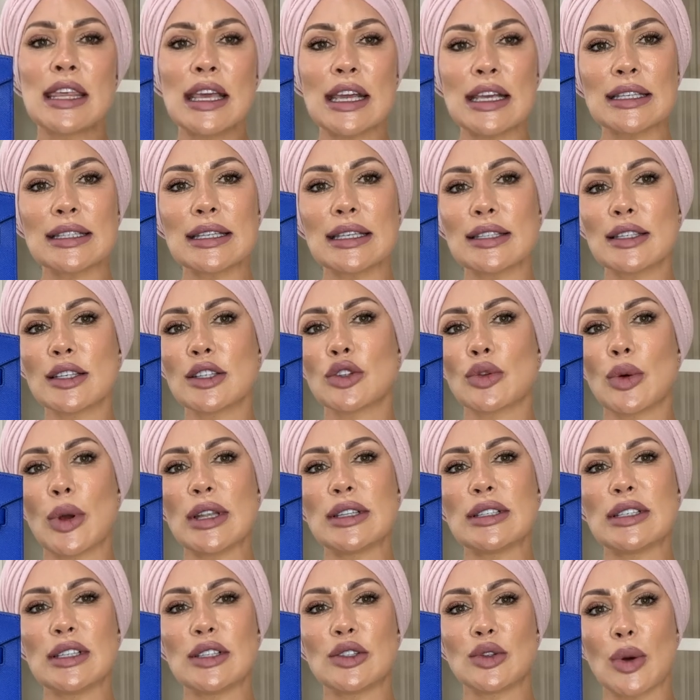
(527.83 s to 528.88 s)
This is a
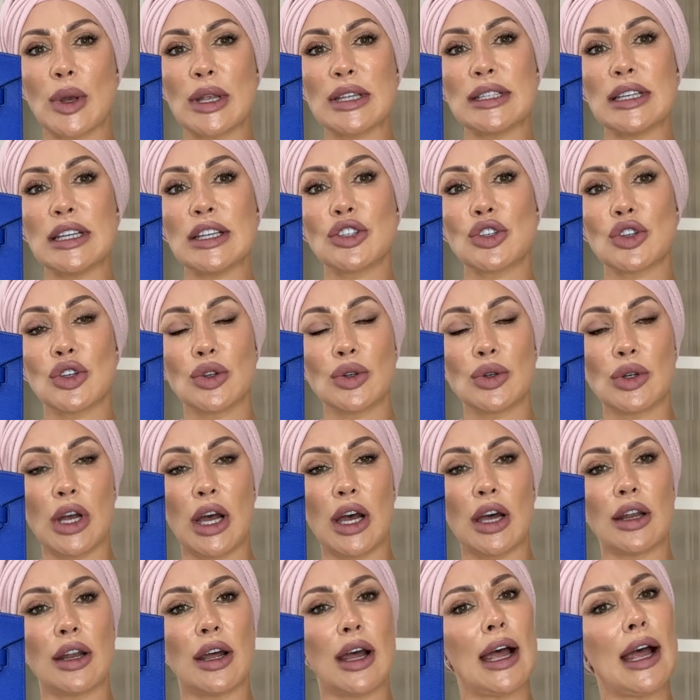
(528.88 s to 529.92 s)
2022
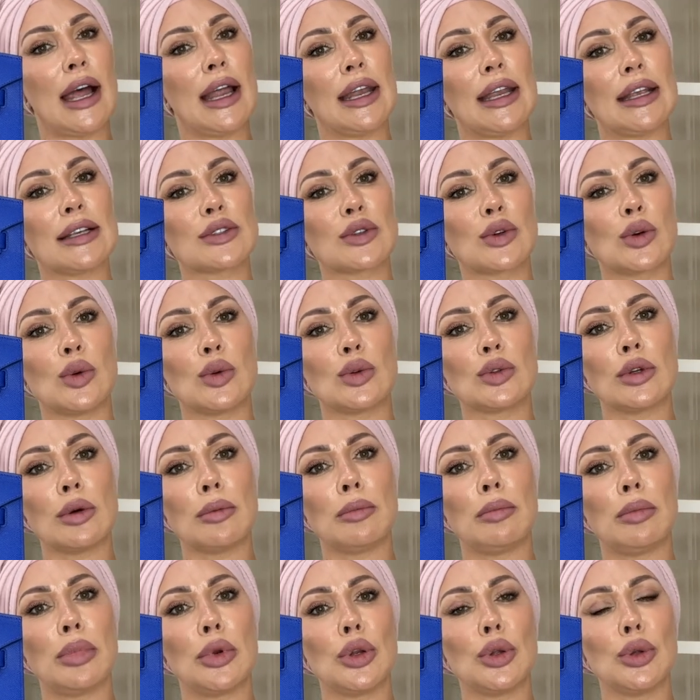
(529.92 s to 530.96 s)
colour, and it's called
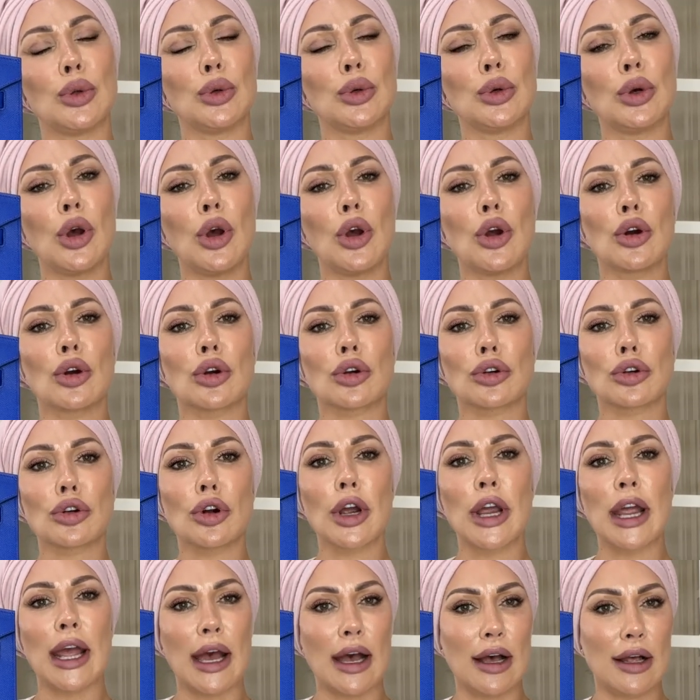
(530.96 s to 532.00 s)
Bleu
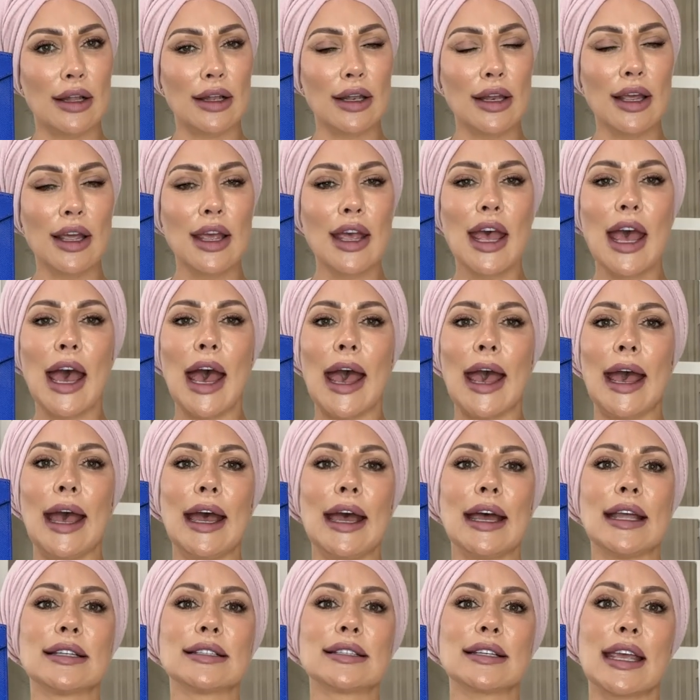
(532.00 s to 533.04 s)
Royal,
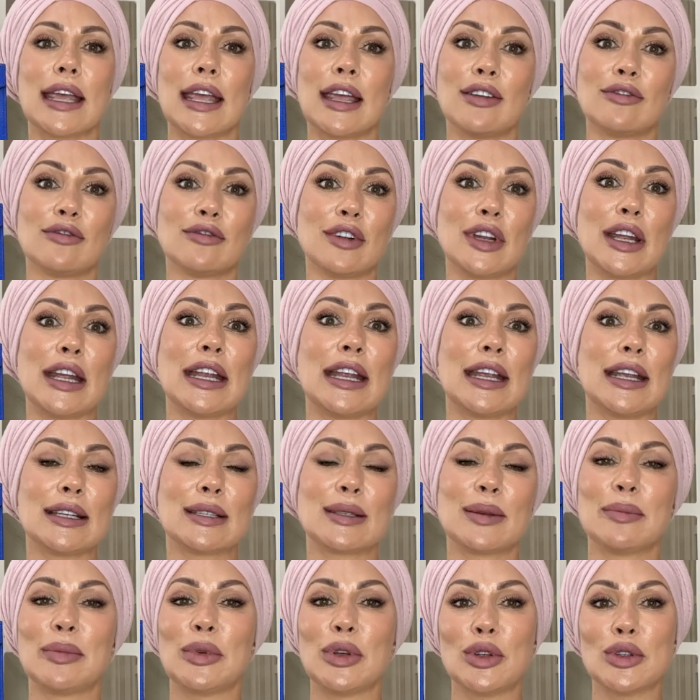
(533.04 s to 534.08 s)
and it really is
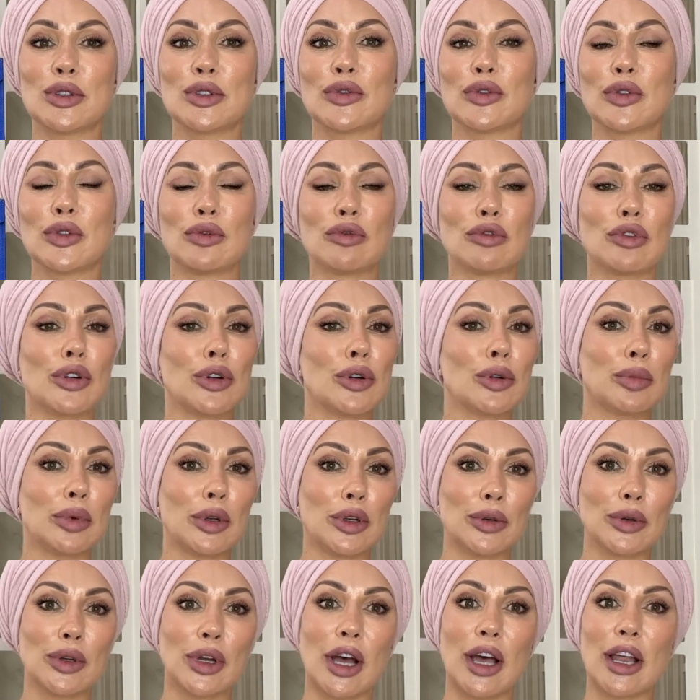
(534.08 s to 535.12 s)
a beautiful royal
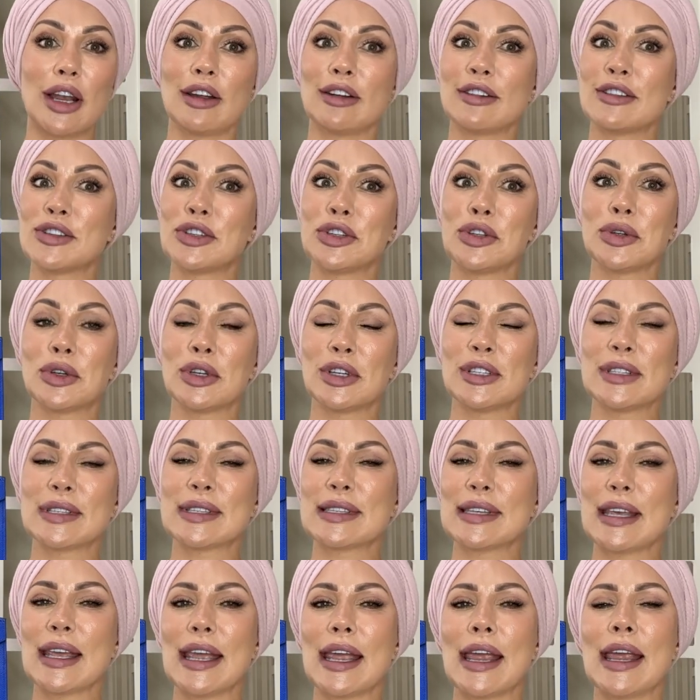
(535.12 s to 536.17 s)
blue colour, as you can
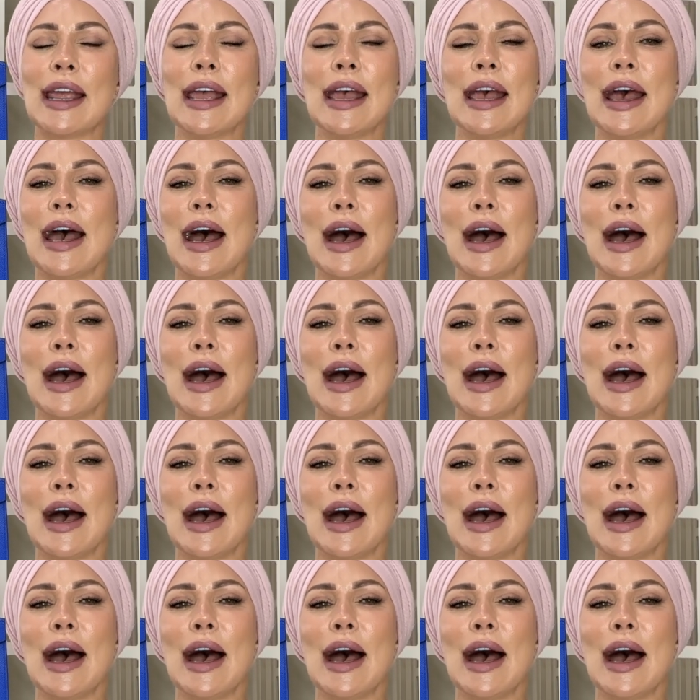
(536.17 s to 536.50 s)
see.